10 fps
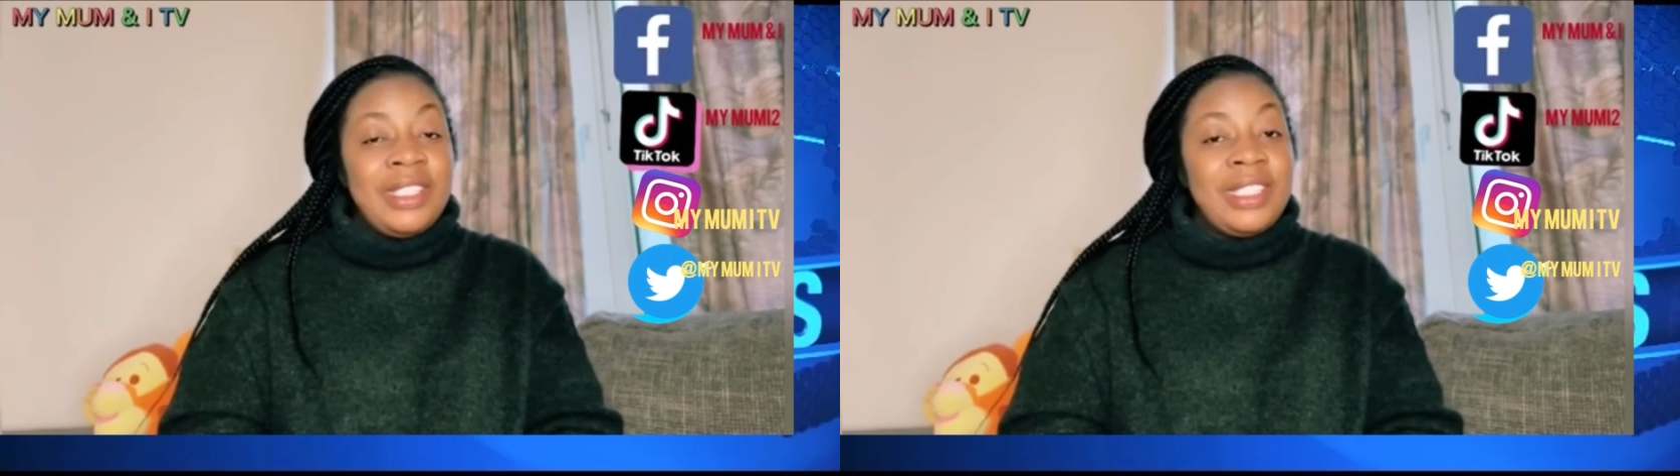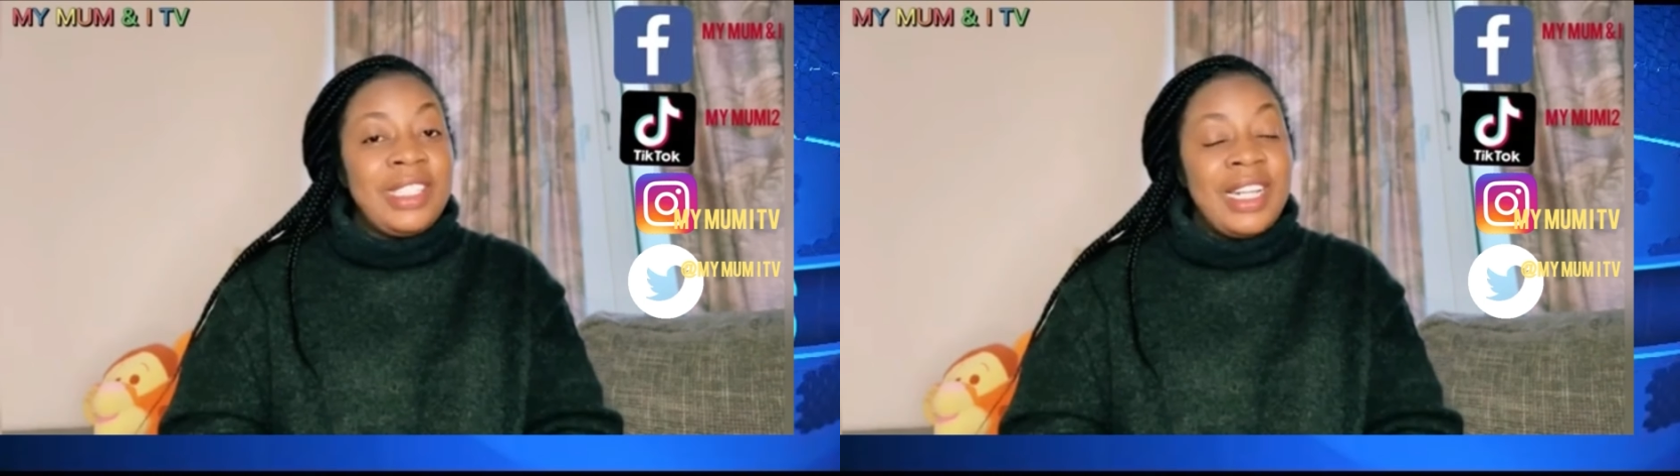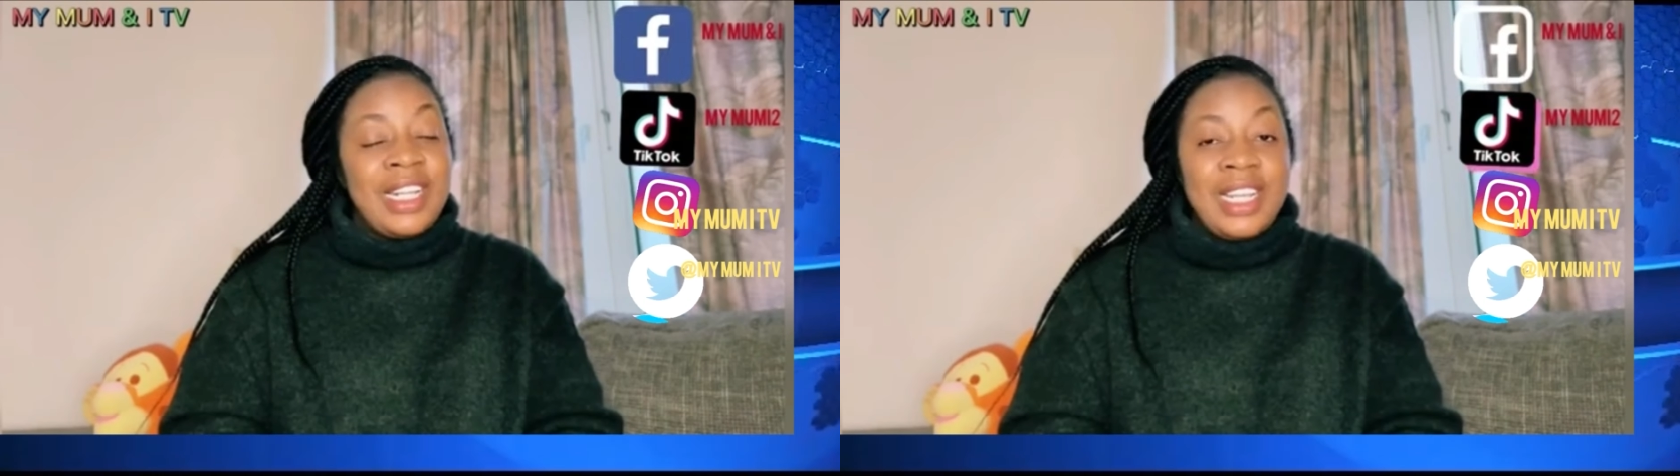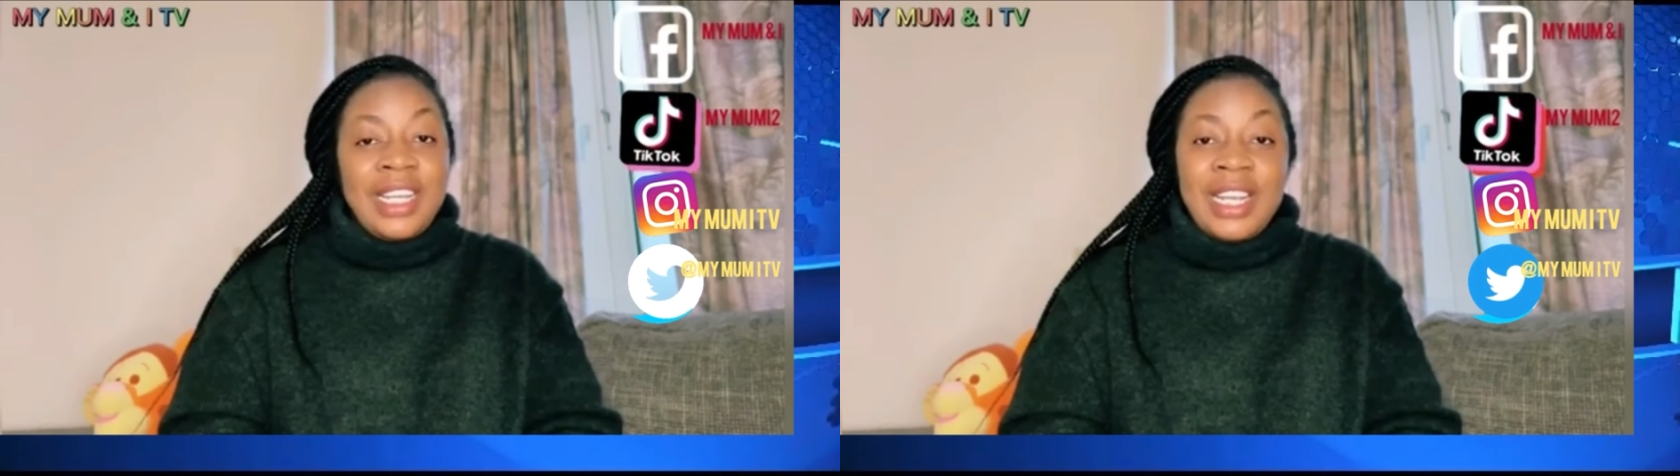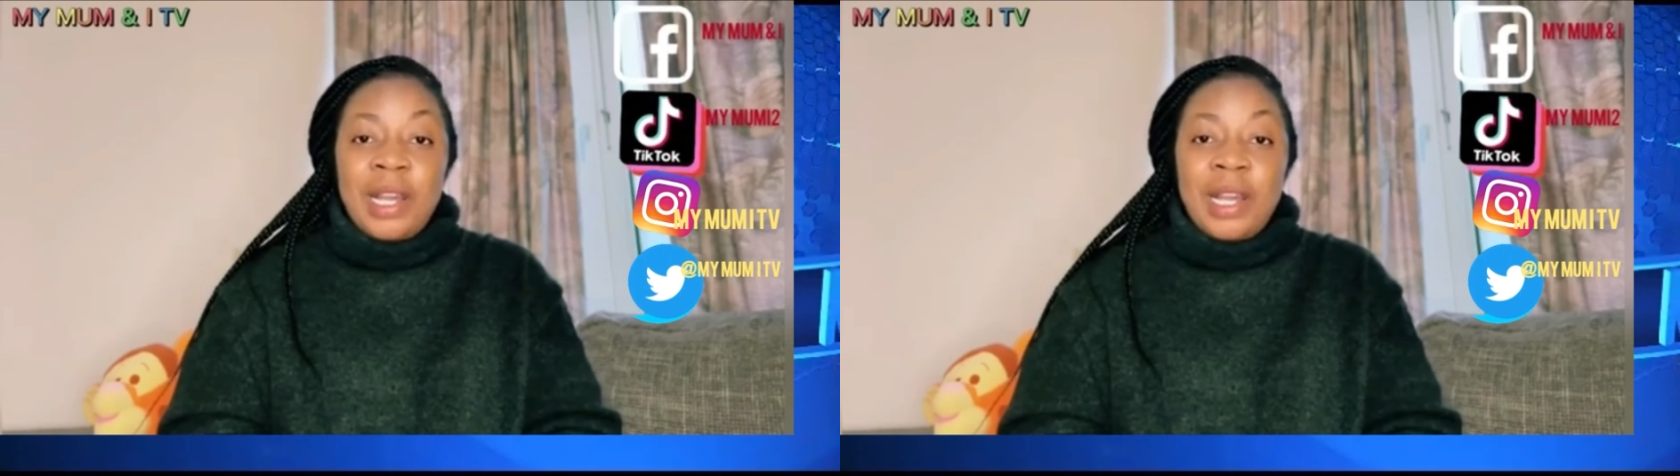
of food